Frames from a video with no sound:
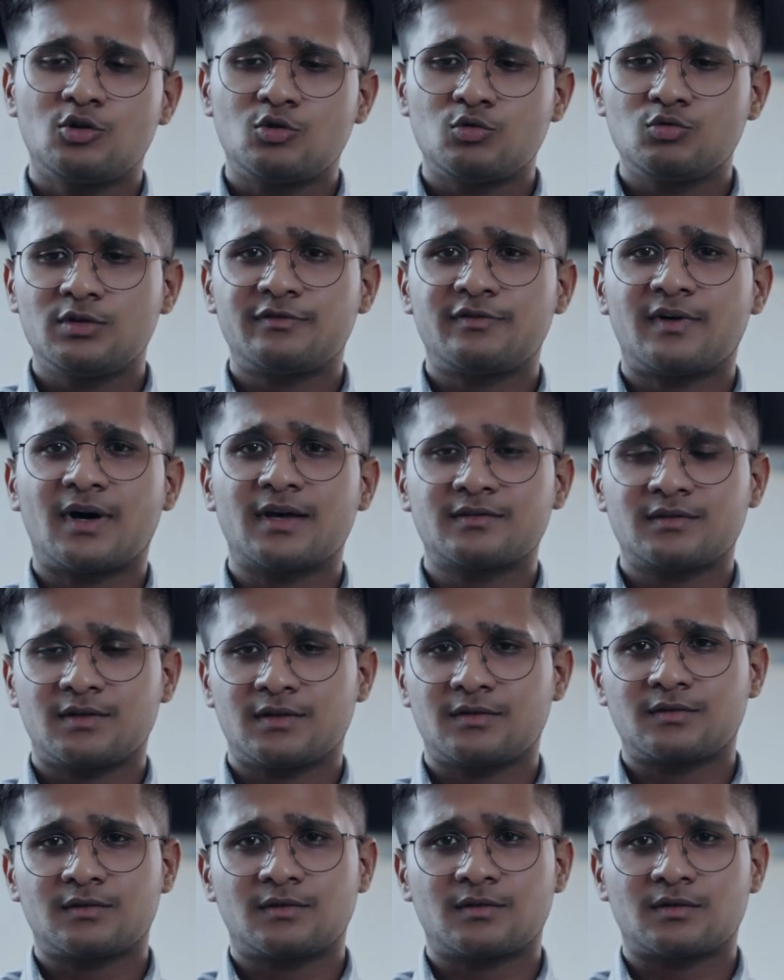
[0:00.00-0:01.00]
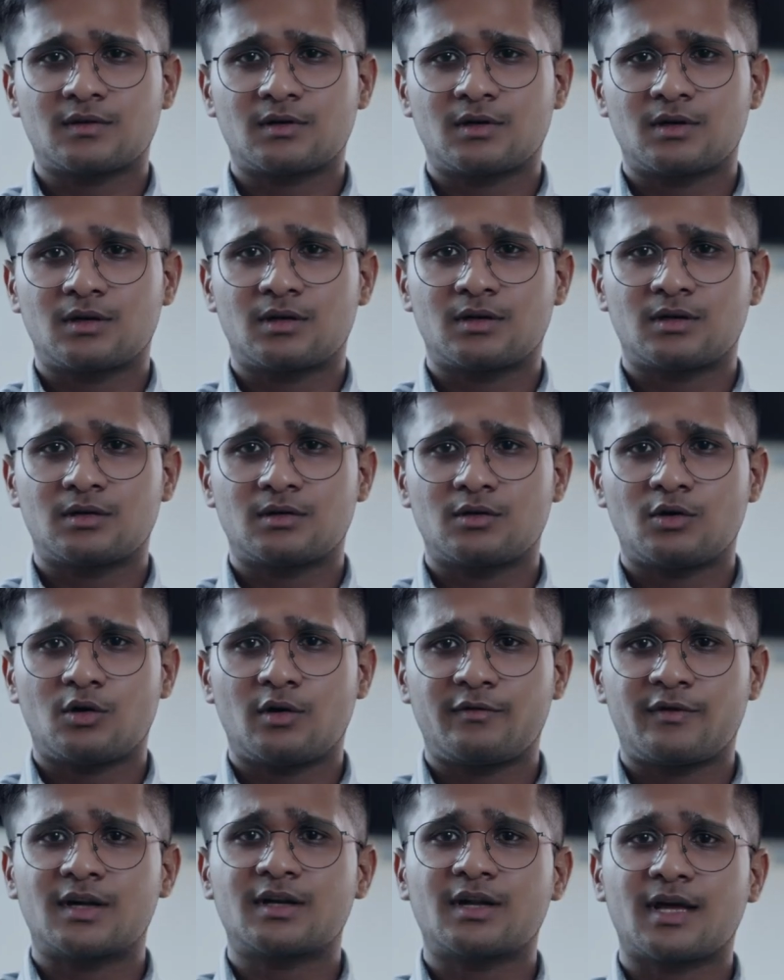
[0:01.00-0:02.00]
to the fastest of our